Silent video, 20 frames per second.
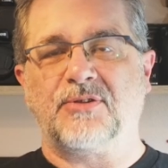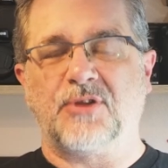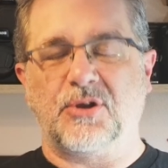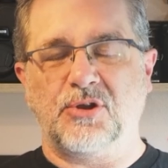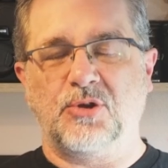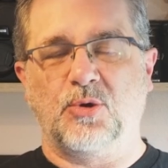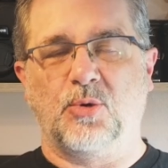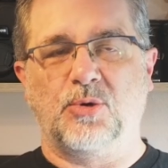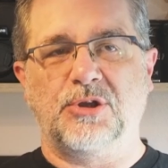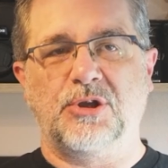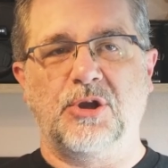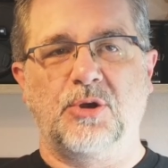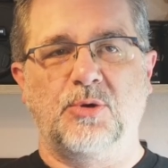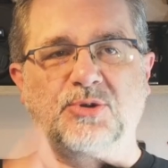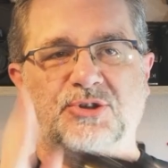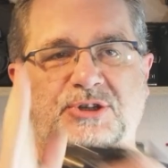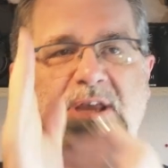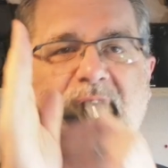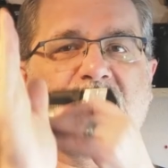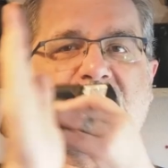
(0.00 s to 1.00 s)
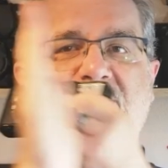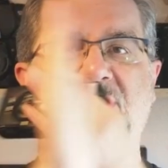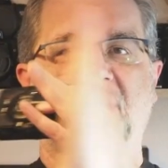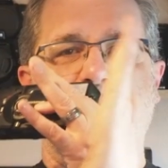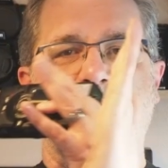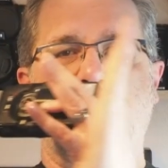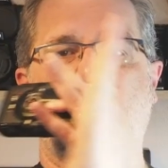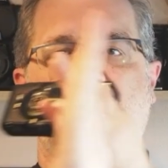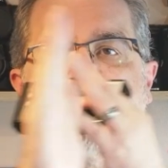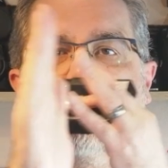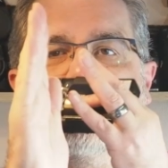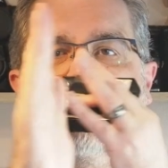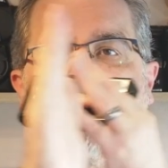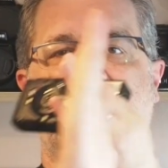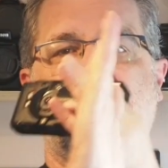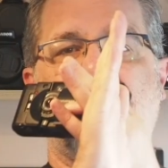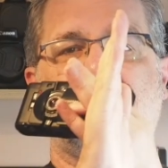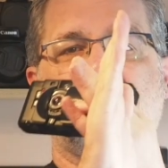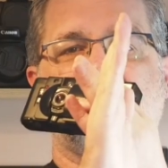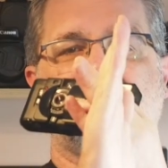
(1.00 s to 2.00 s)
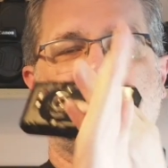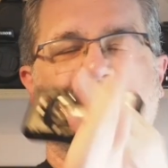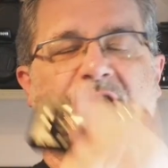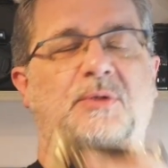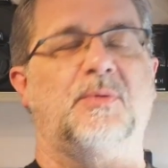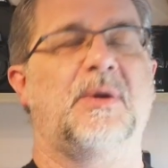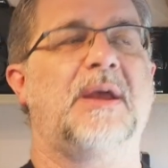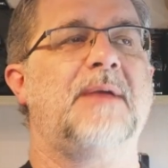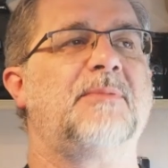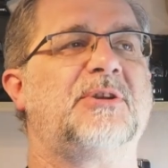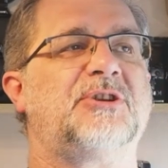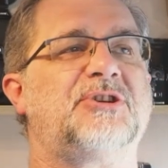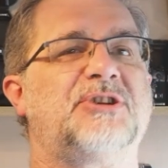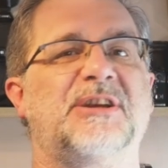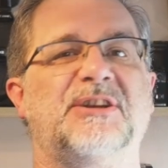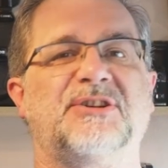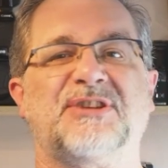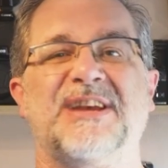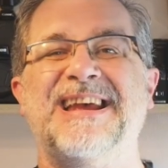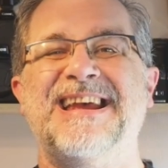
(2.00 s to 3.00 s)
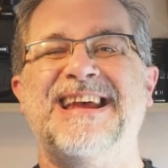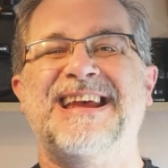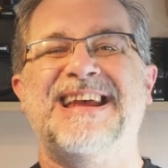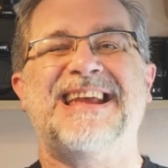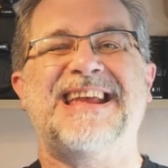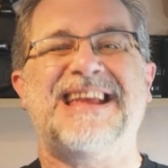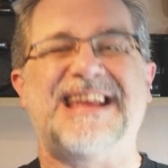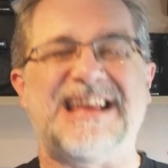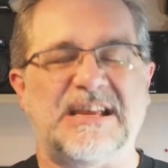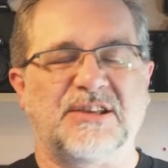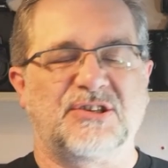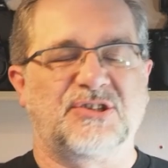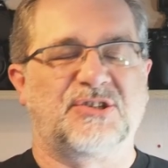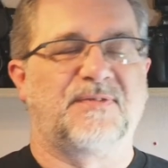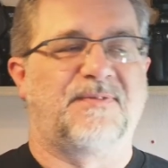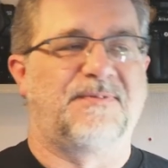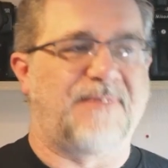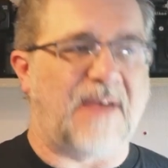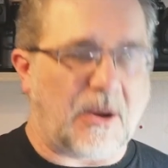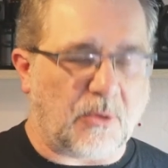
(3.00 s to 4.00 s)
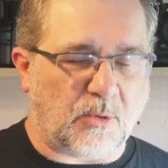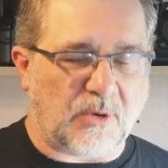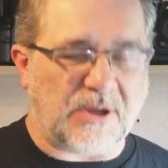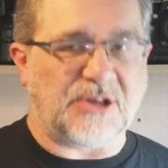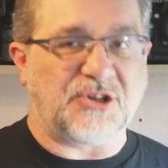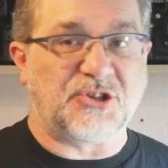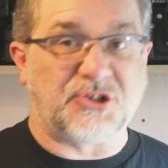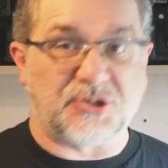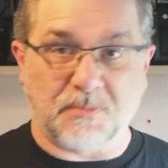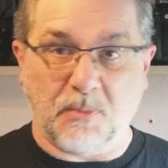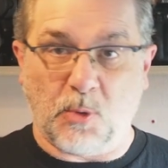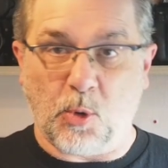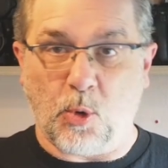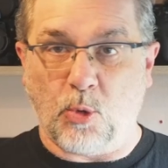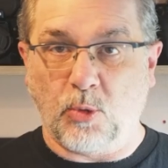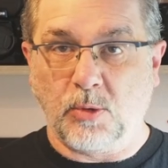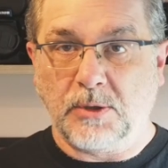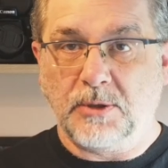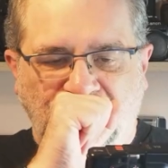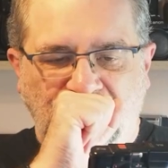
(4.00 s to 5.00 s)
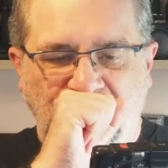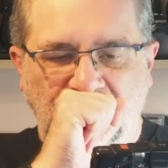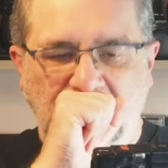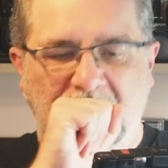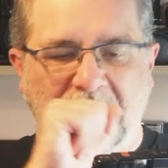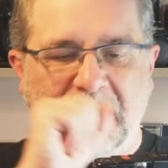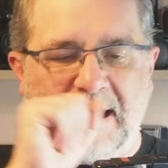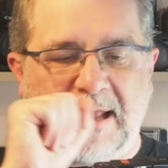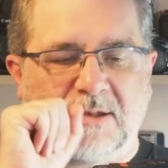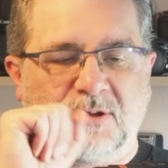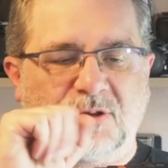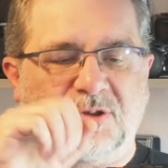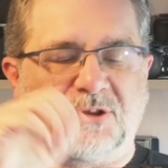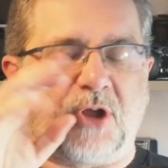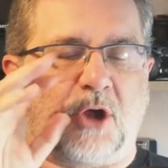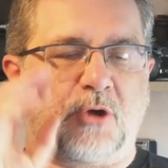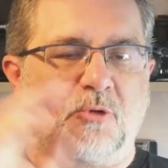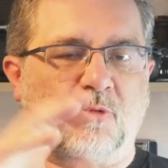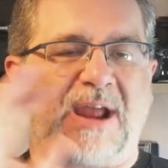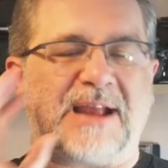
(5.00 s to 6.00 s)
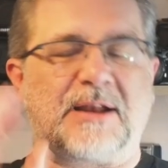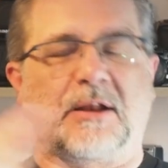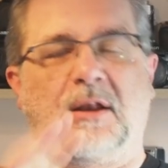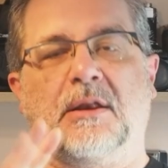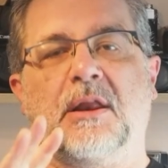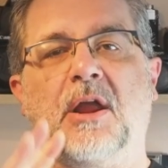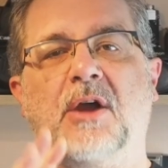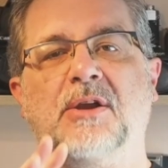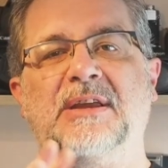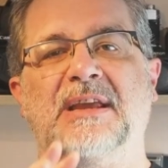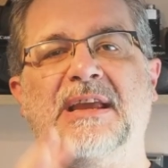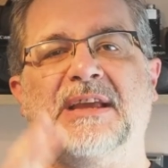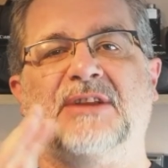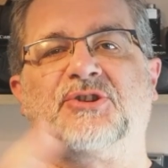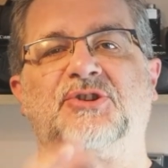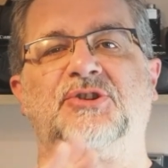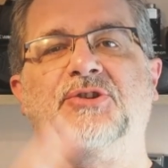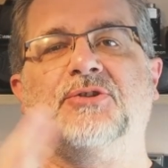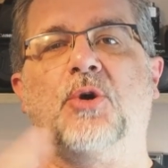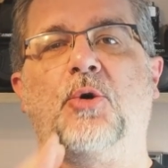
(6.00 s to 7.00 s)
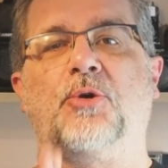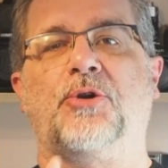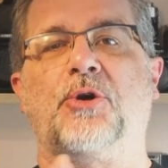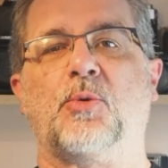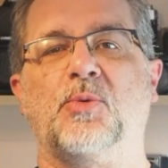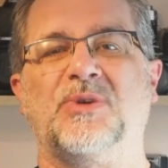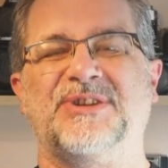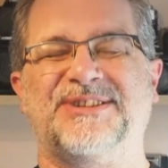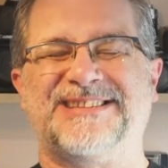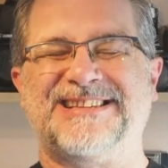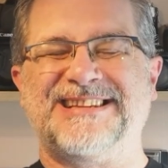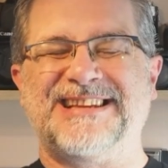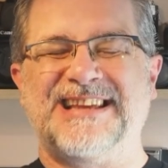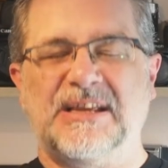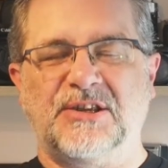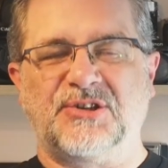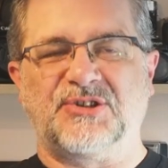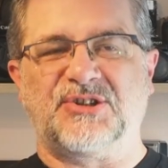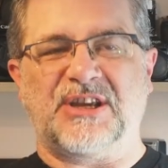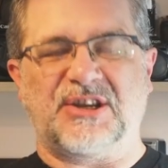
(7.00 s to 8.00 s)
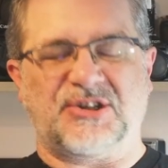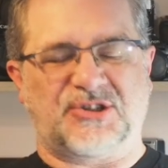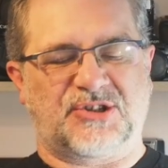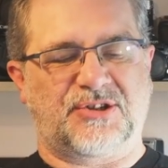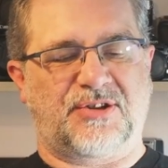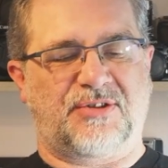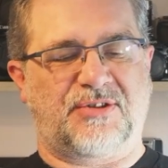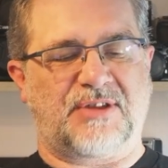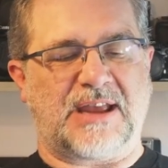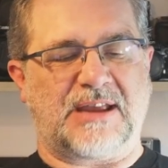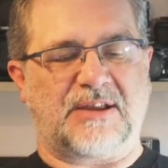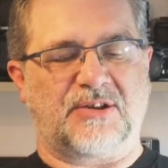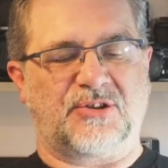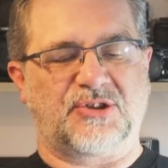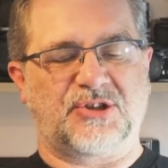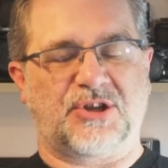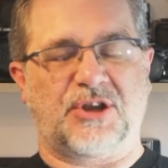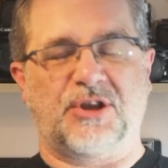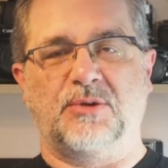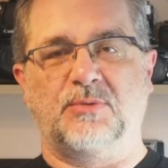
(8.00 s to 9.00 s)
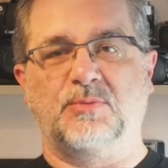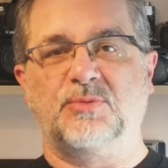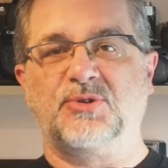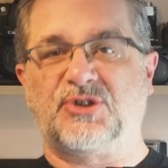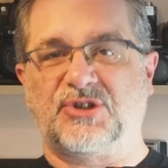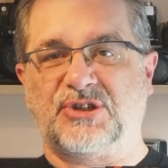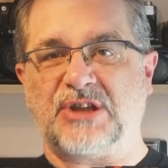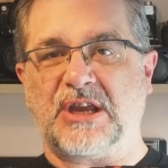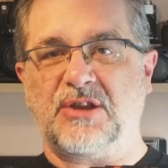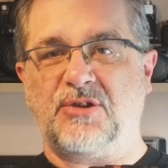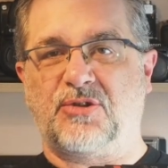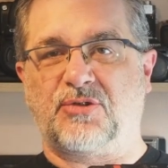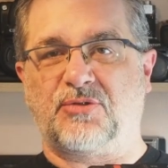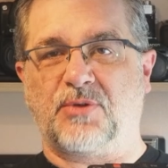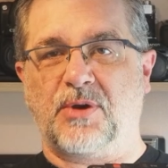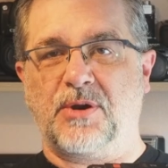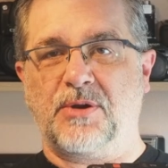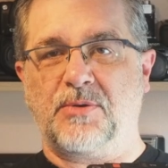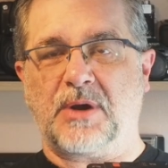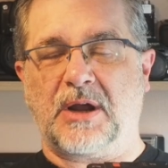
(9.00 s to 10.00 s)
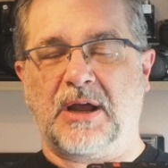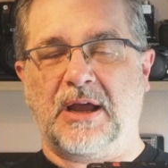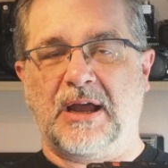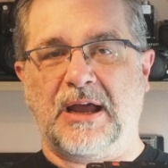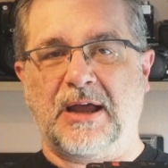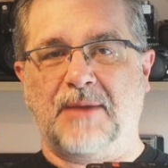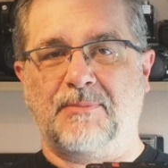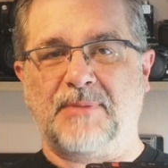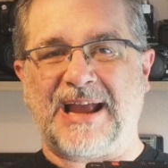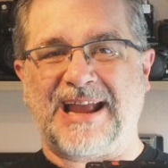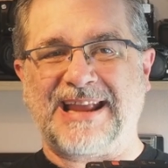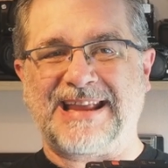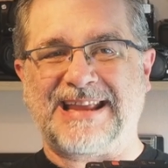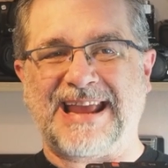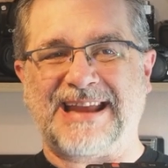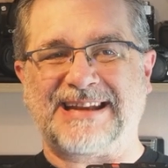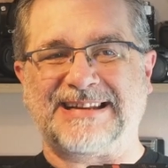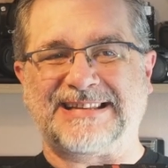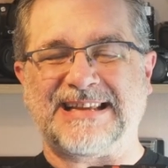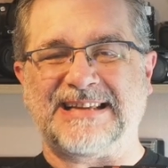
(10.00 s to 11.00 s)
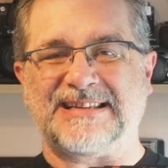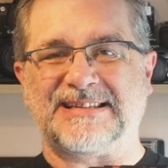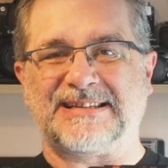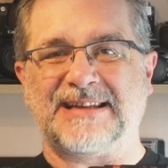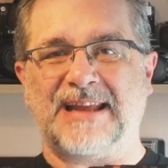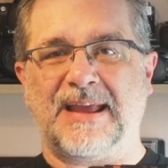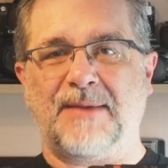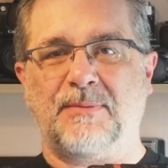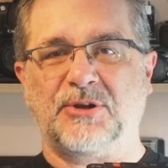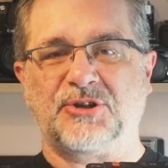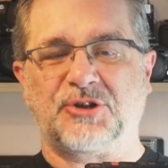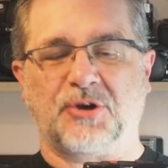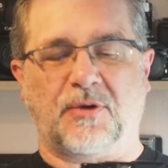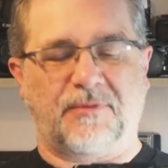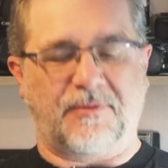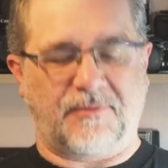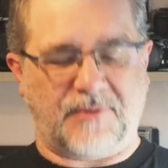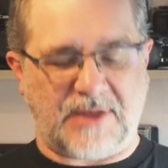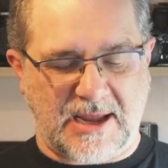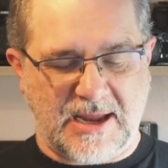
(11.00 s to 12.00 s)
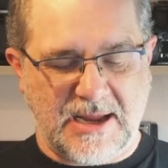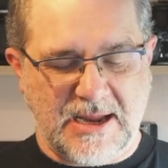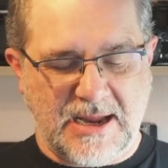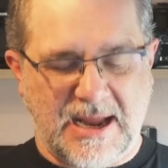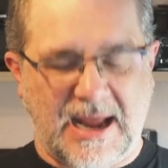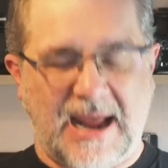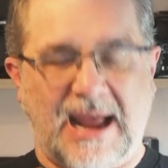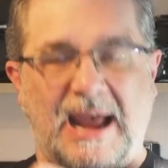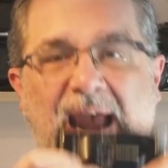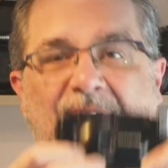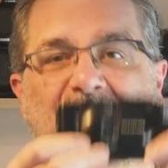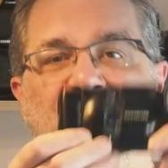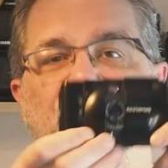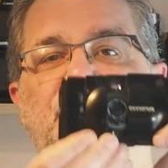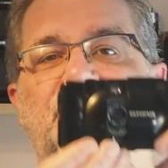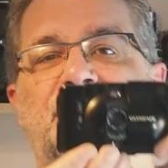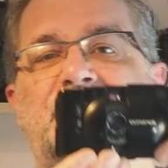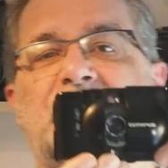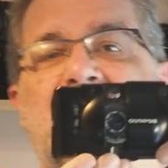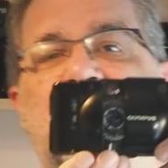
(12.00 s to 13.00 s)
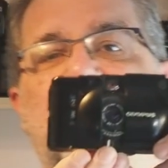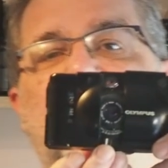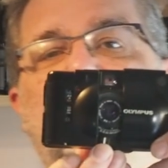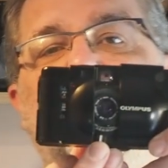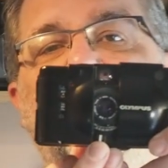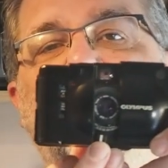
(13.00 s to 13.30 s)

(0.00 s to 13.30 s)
that you're using to overlap the two images is very small. In direct light, it's not always the easiest thing to see through and get a decent image off of it, and the